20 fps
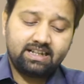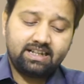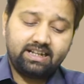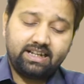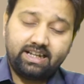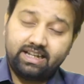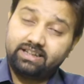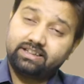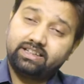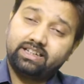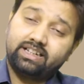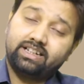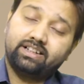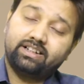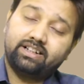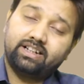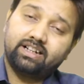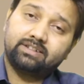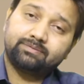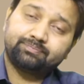in the
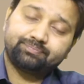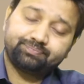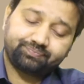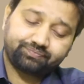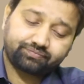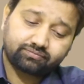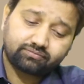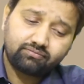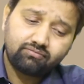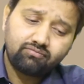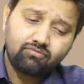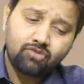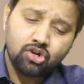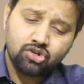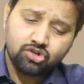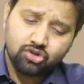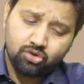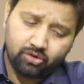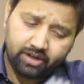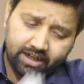area.
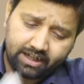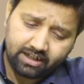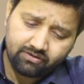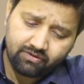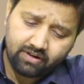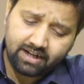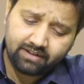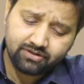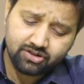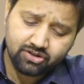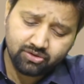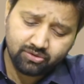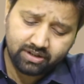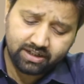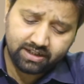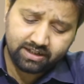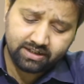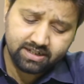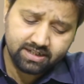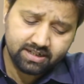So grade 5
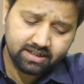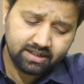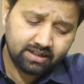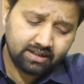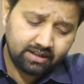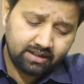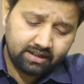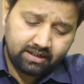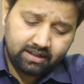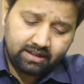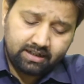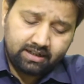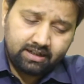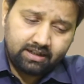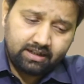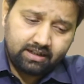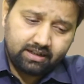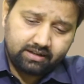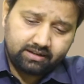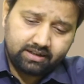students,
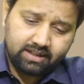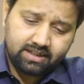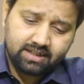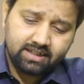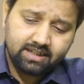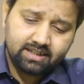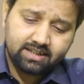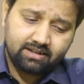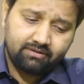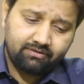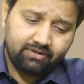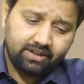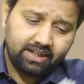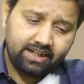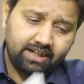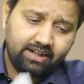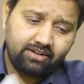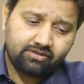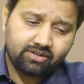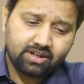this is a
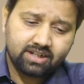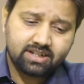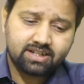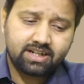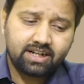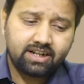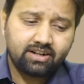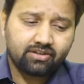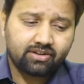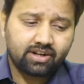very interesting